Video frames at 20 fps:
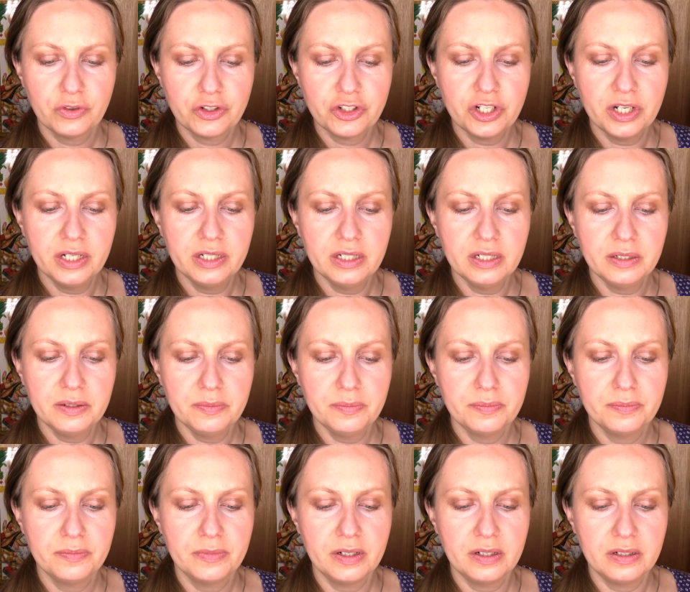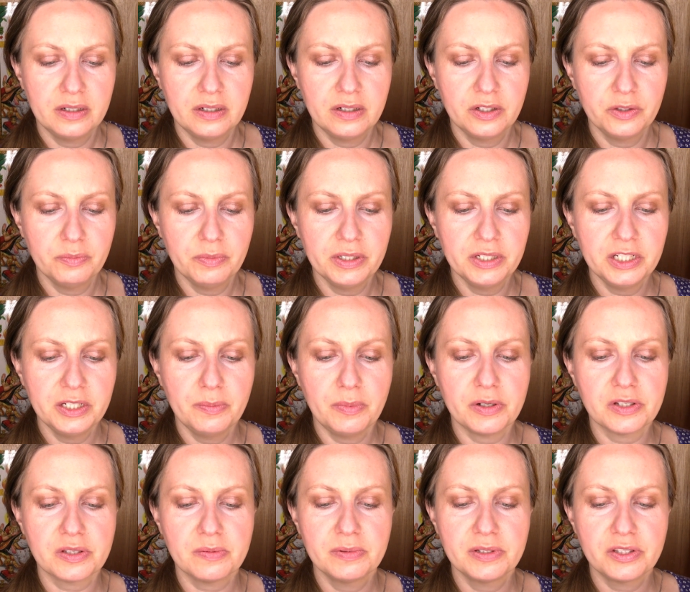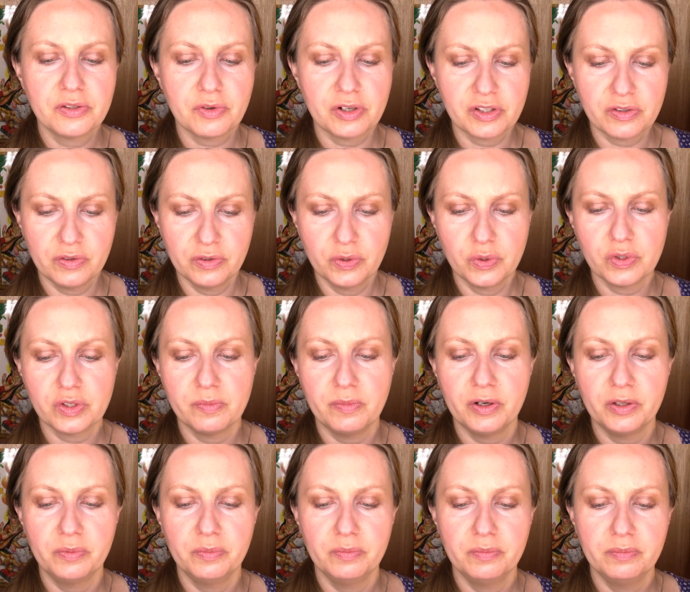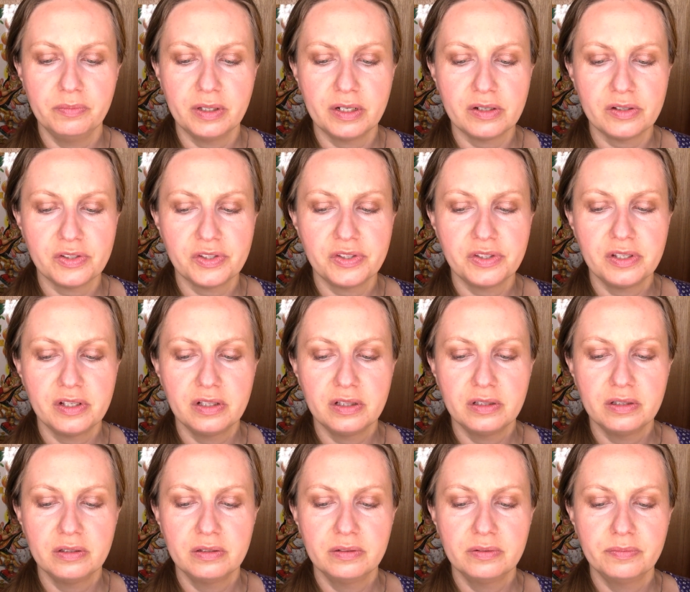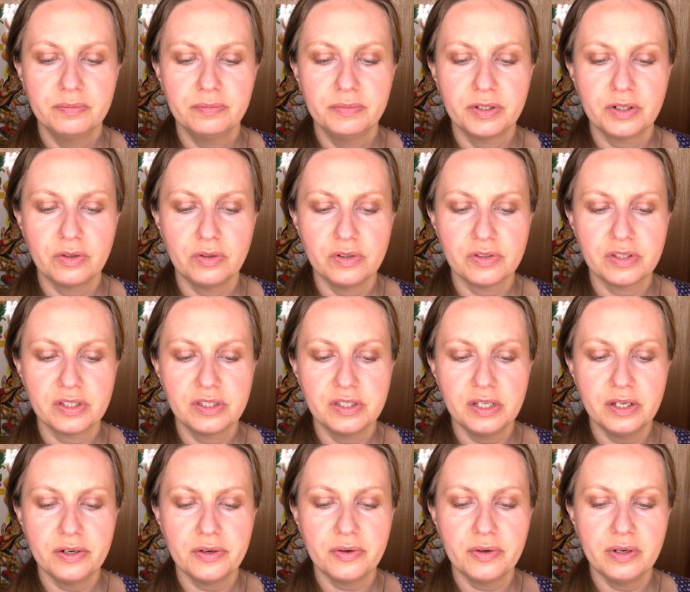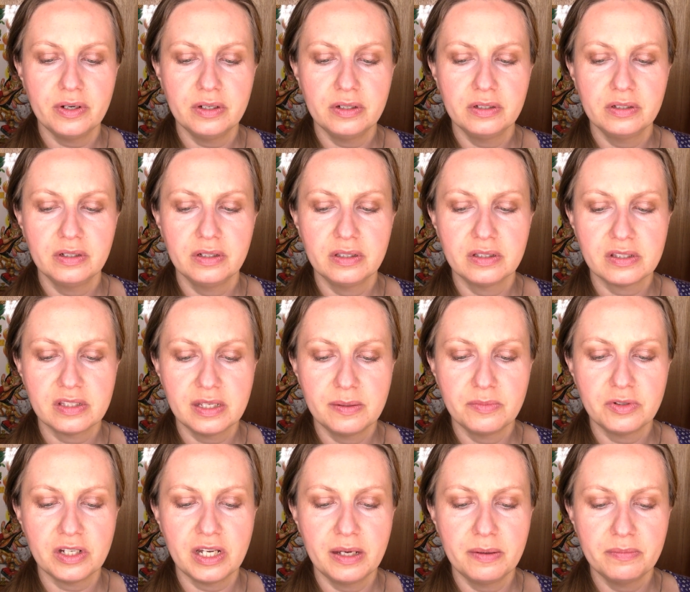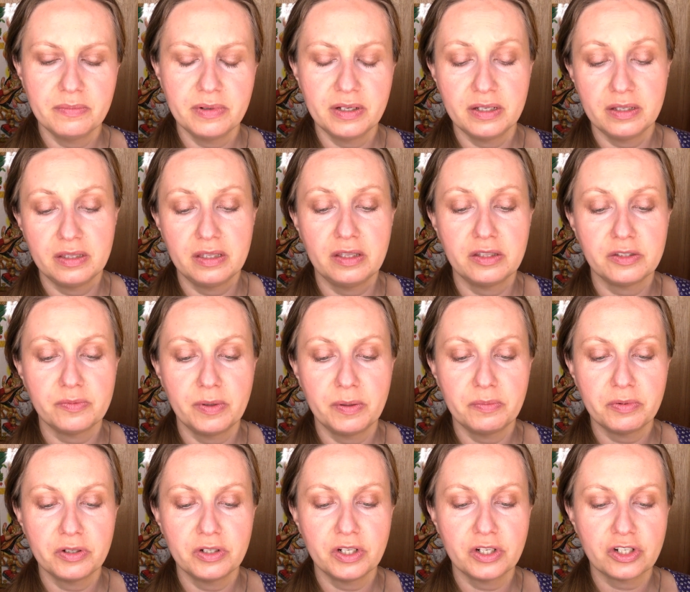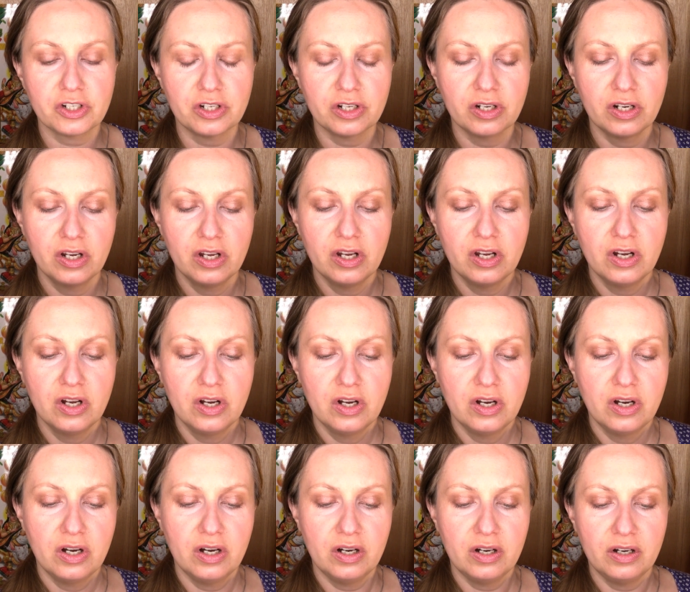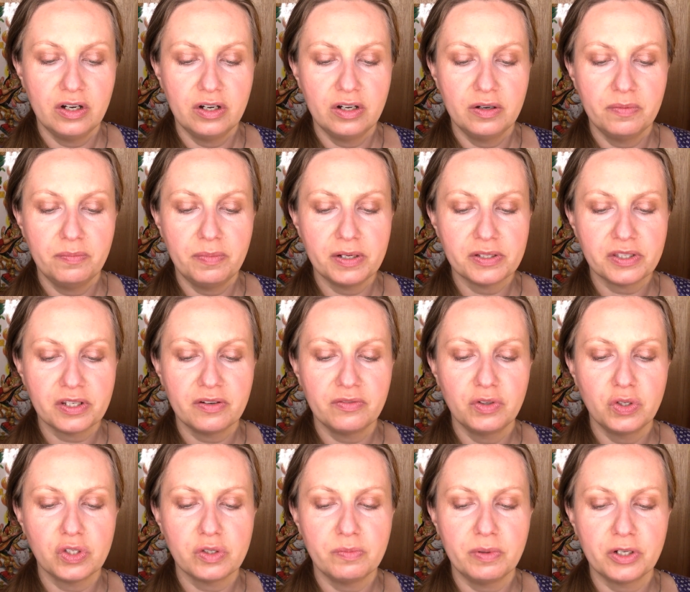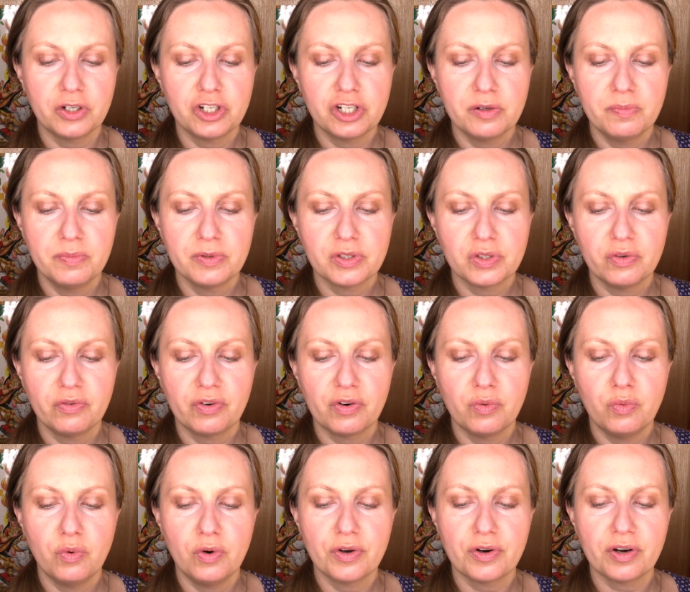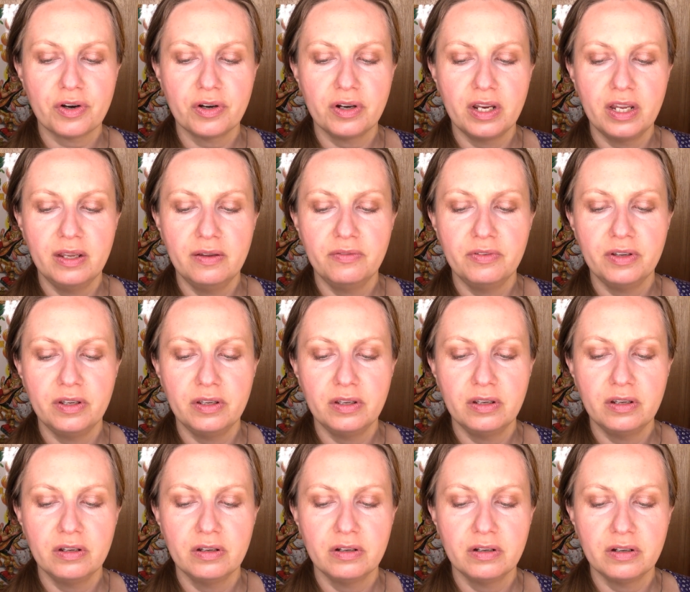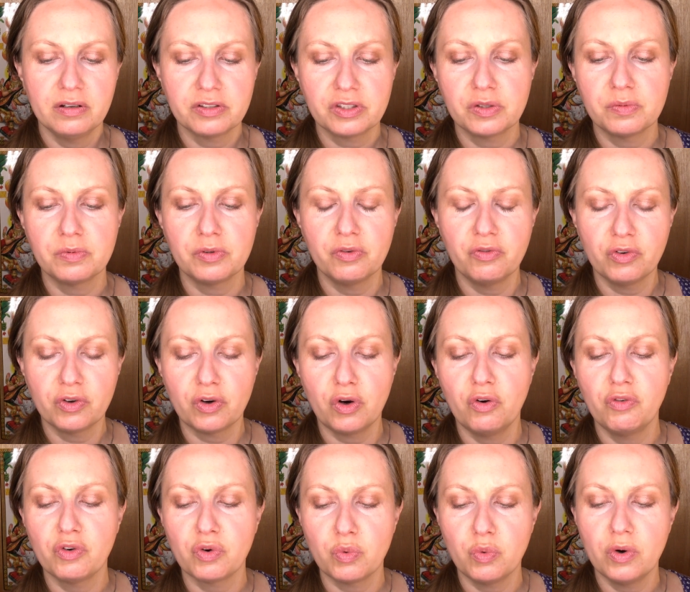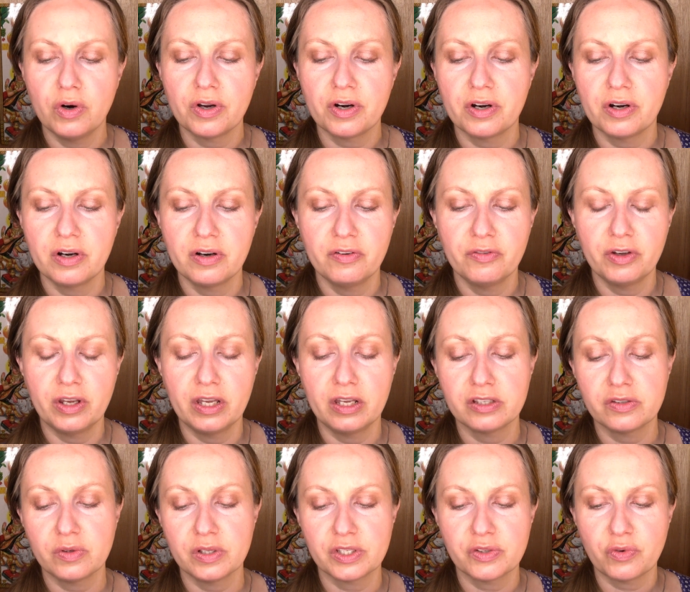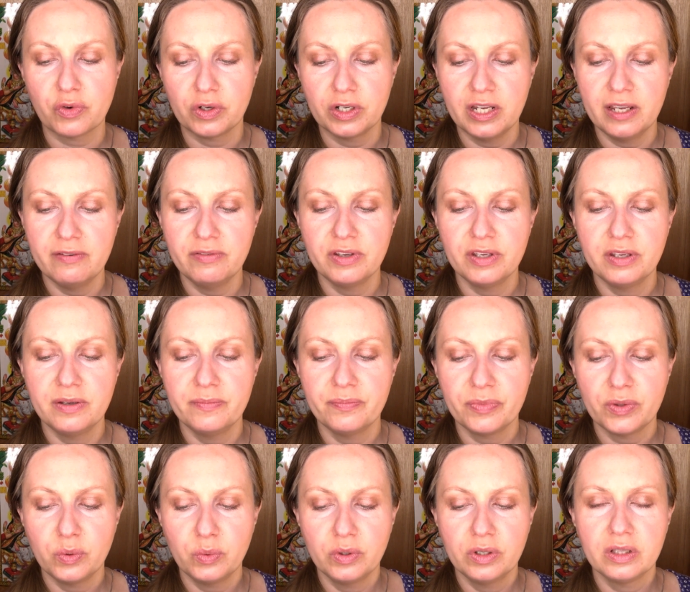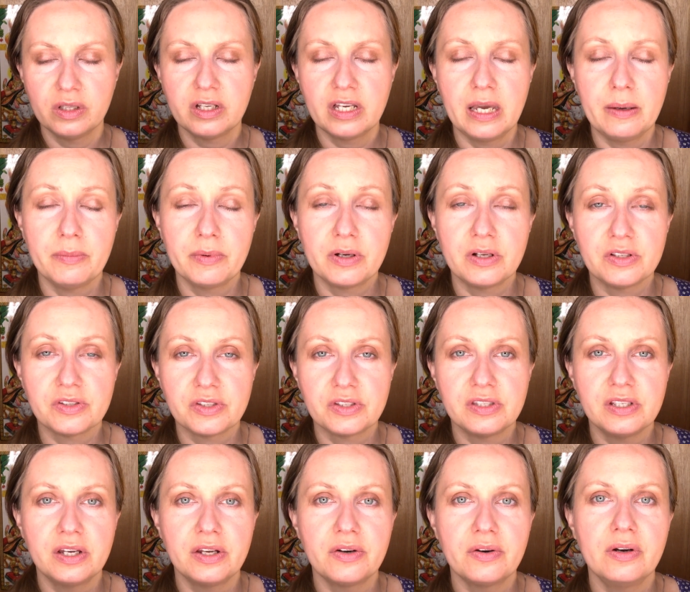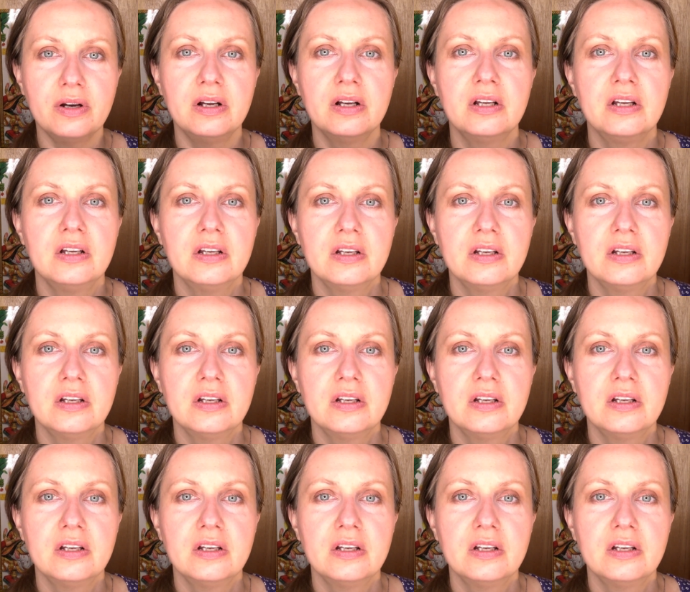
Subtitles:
China, on Monday, possibly stressful news about metals, steel, minerals, etc. And same time, that's my prediction, positive news about shipments over water, over water, as well as for Navy, oil, chemicals, etc.